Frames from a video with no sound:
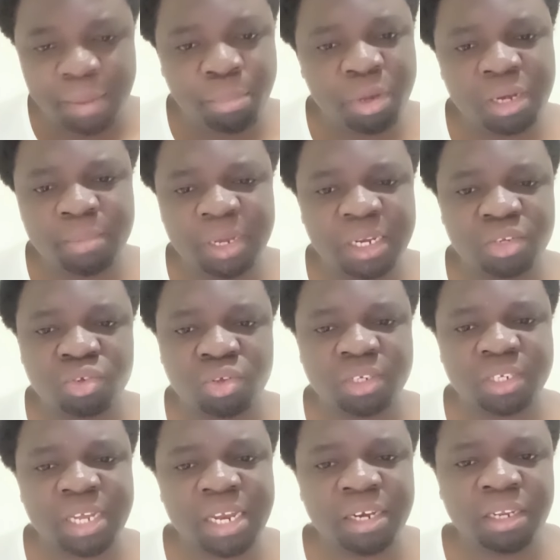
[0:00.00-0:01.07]
appointment is
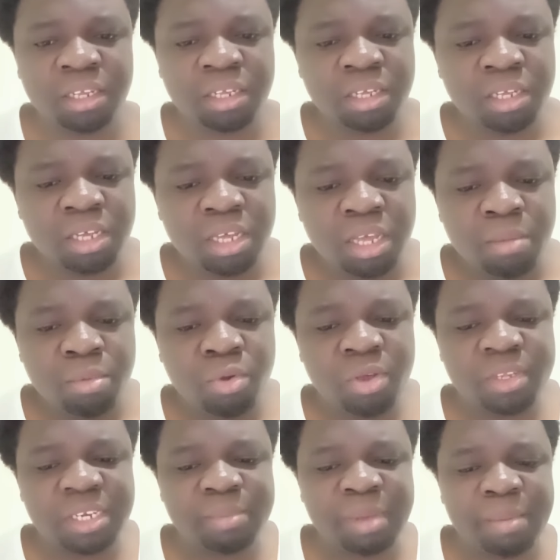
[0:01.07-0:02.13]
concerned.
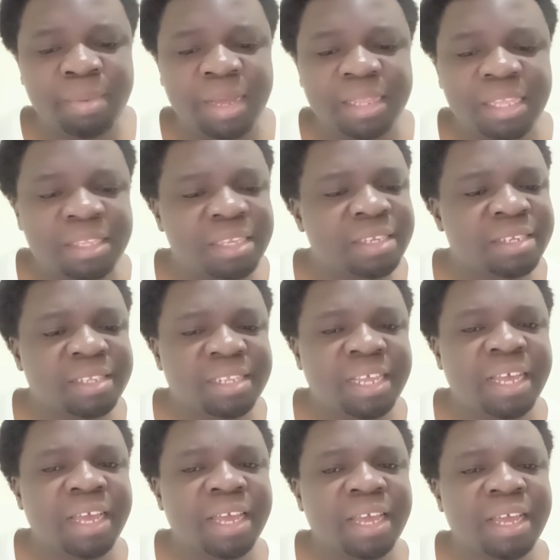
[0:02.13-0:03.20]
Because remember, this is
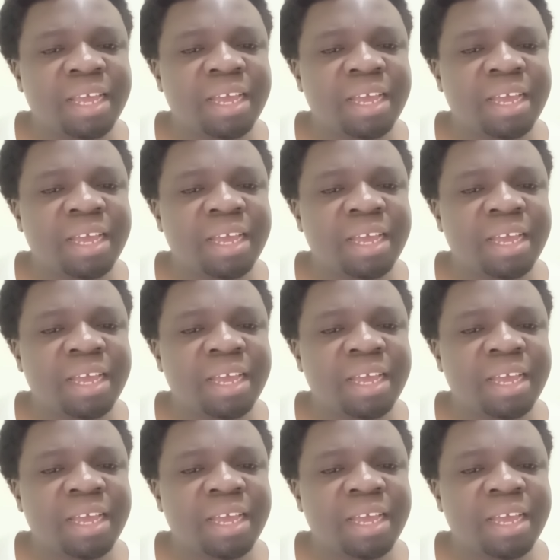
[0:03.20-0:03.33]
the